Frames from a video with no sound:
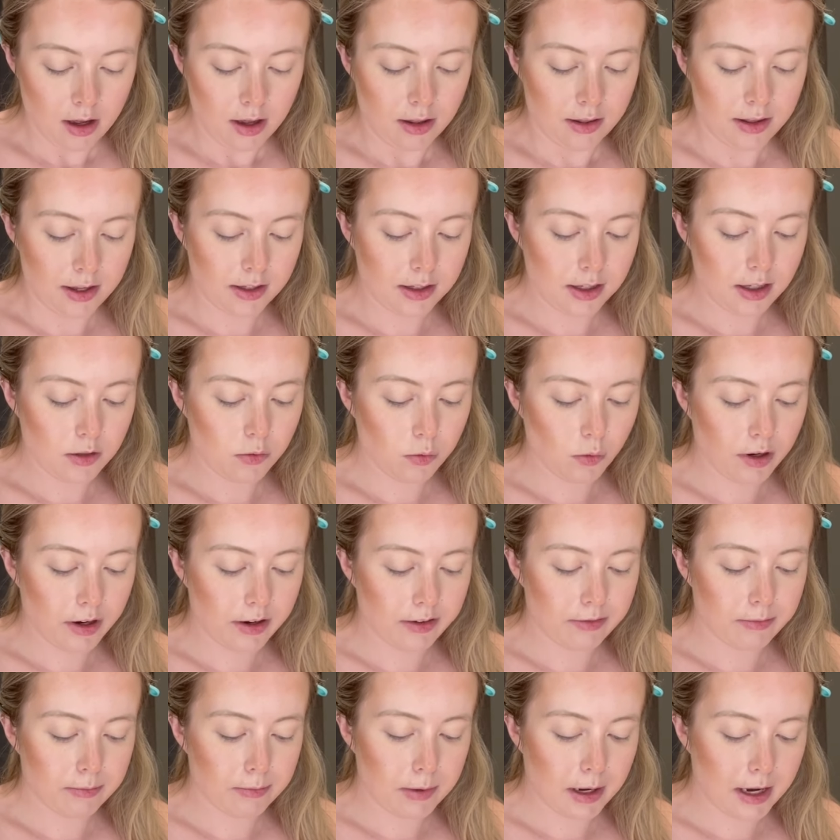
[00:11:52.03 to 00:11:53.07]
This is one
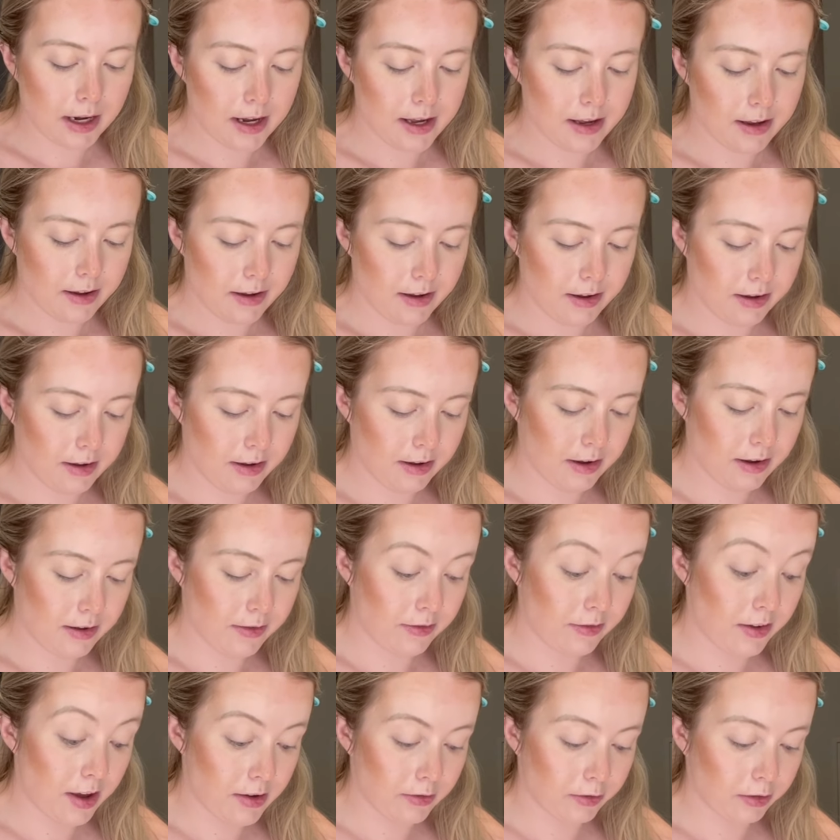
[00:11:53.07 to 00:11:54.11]
of my
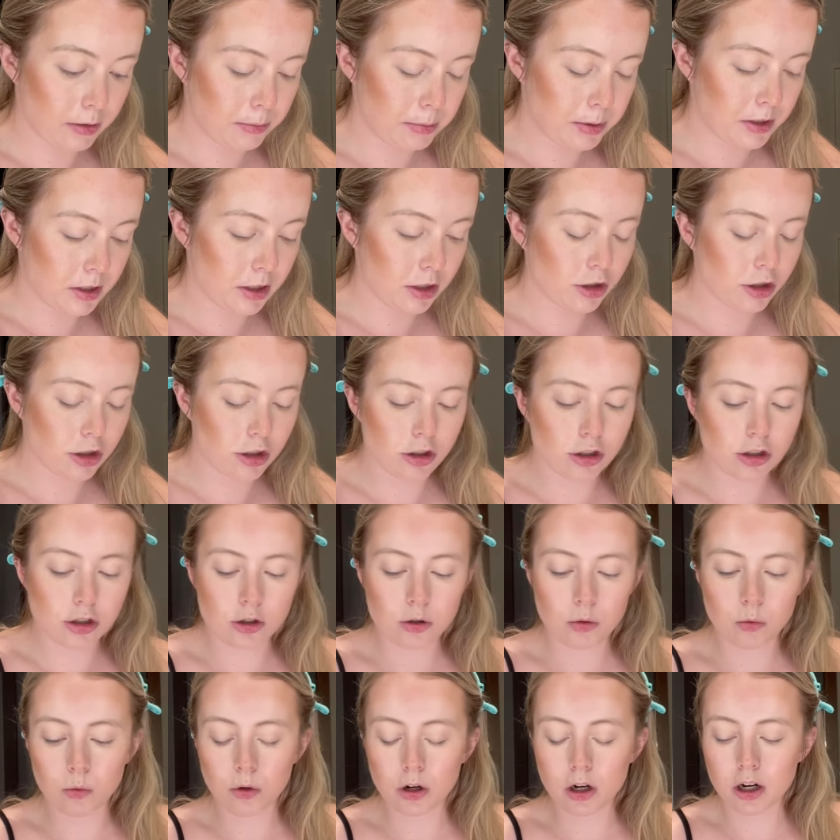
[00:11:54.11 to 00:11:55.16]
favorite positions to
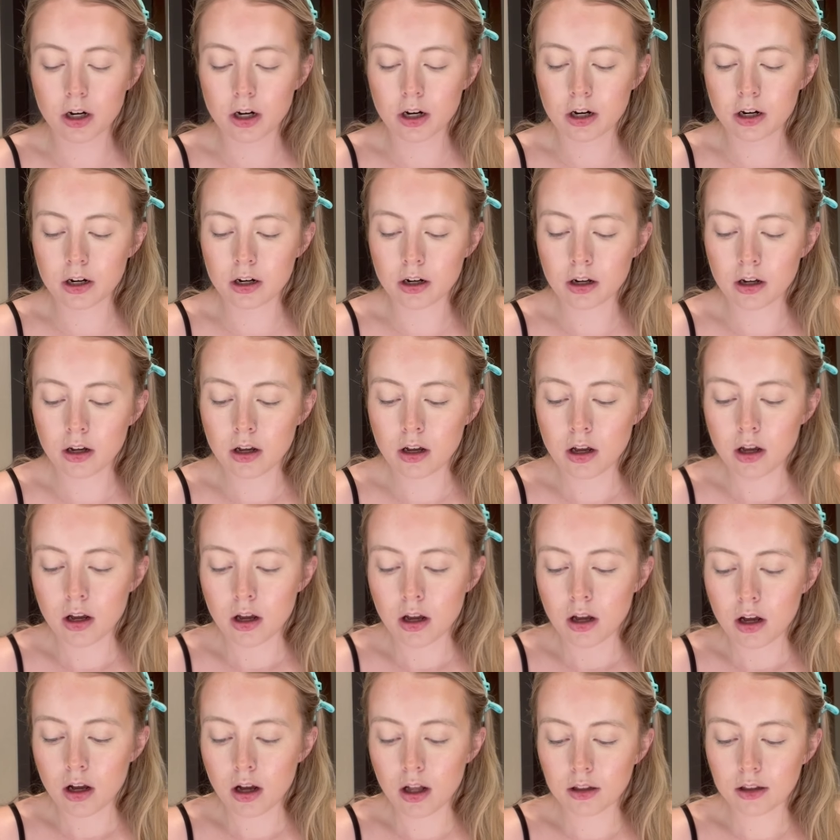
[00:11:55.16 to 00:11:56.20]
work.
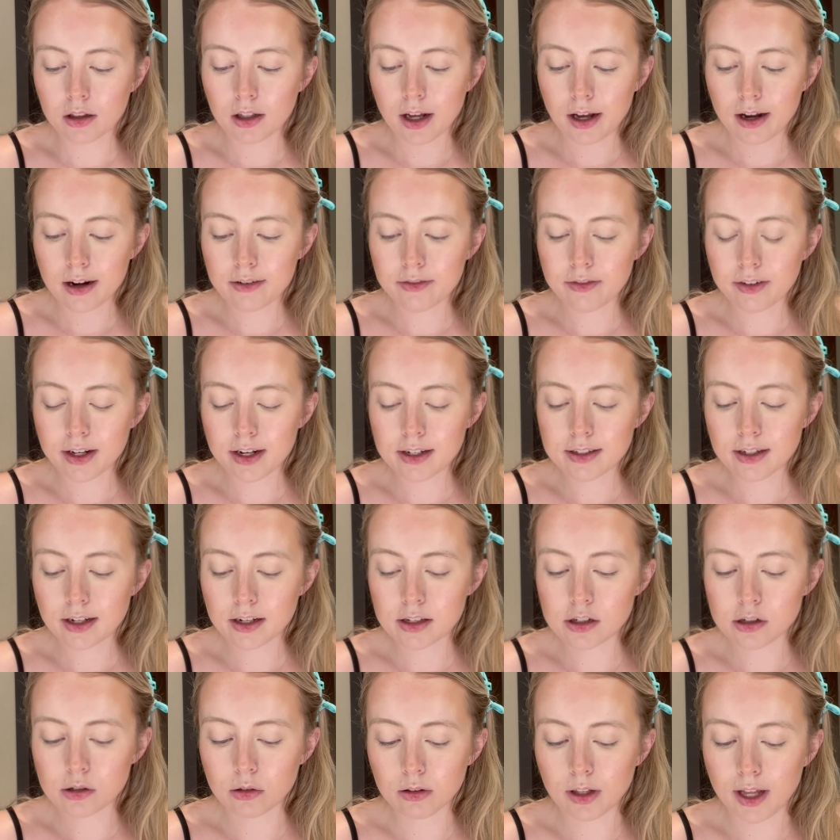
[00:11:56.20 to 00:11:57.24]
A lot of flight
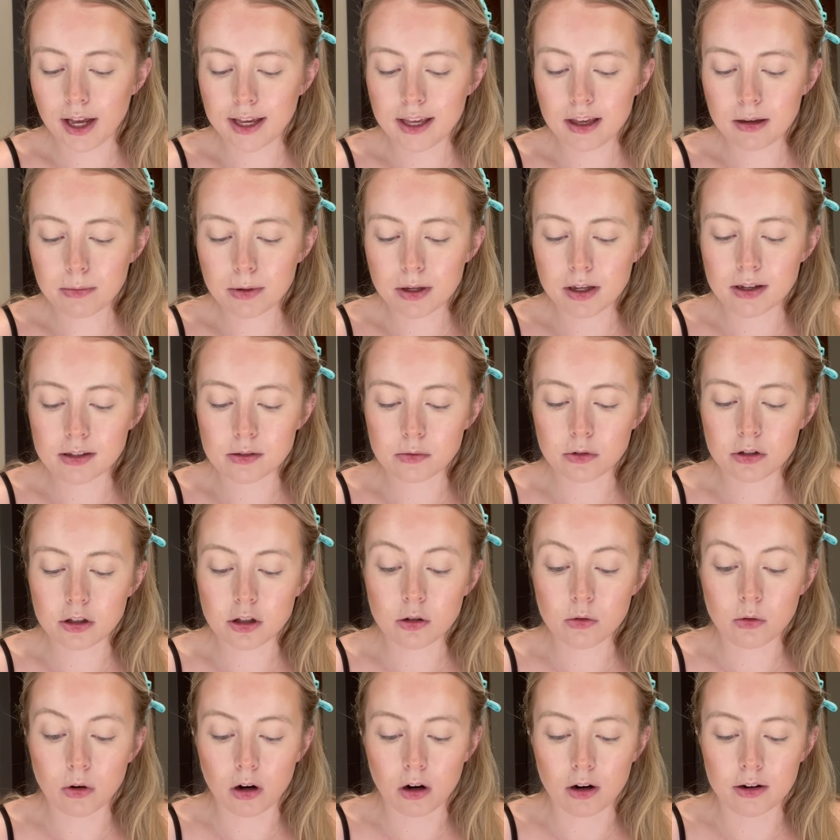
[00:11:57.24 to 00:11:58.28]
attendants don't like it because when
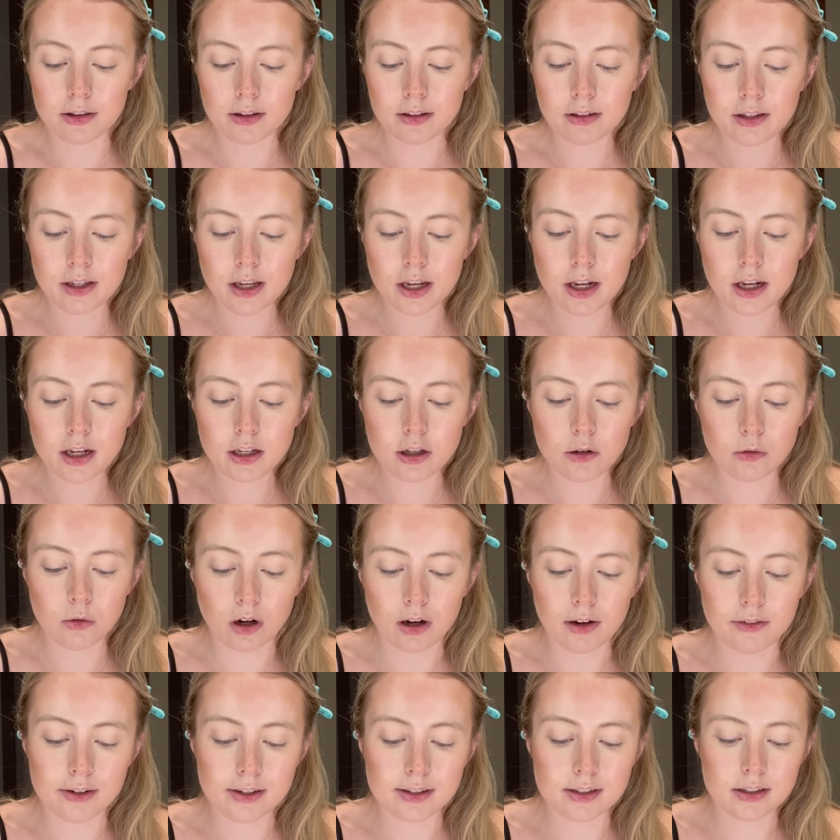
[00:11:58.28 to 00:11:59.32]
you are the lead, you
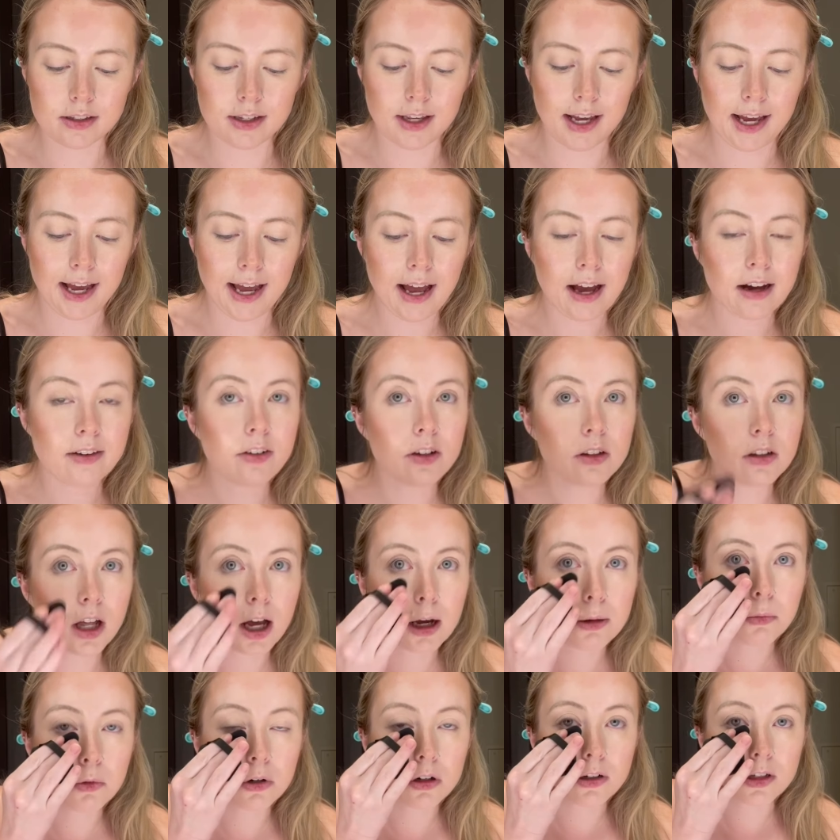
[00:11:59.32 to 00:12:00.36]
obviously have a
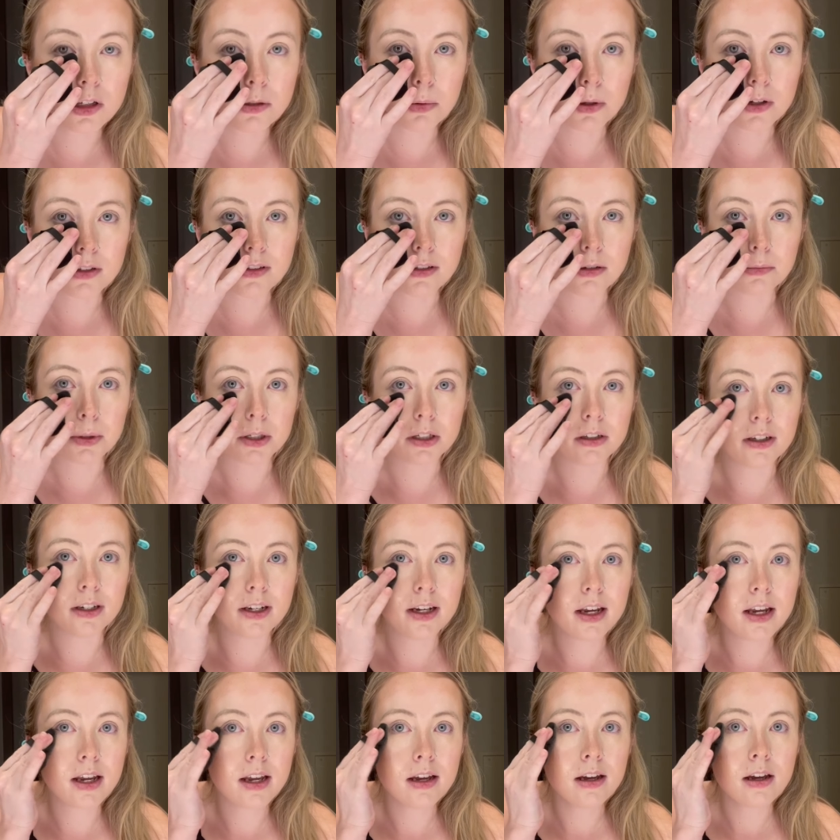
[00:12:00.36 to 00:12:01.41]
lot more
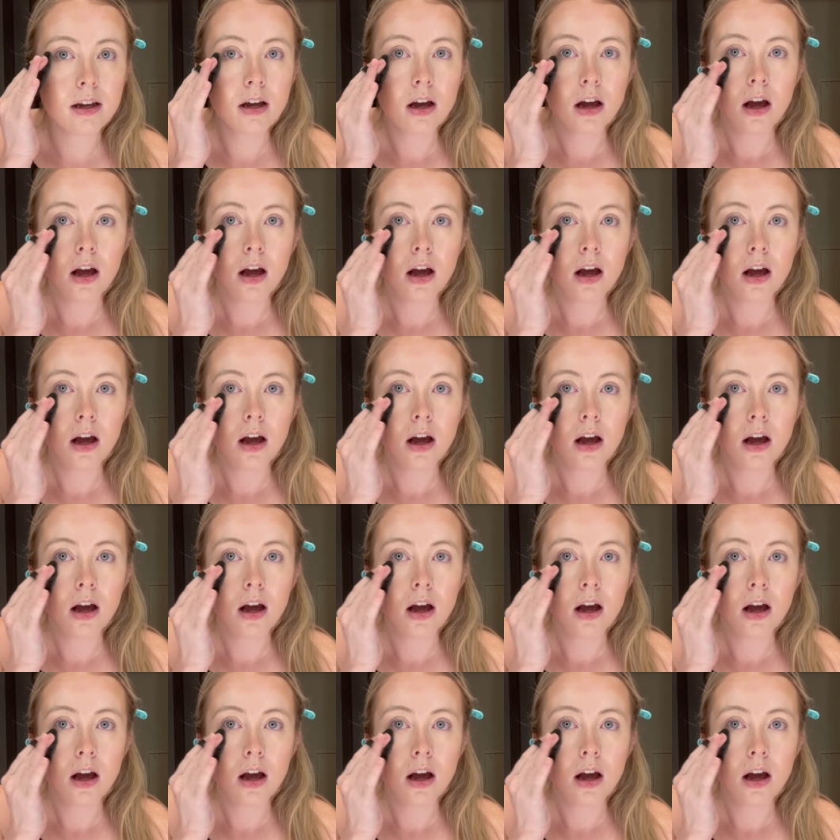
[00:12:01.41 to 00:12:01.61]
responsibility.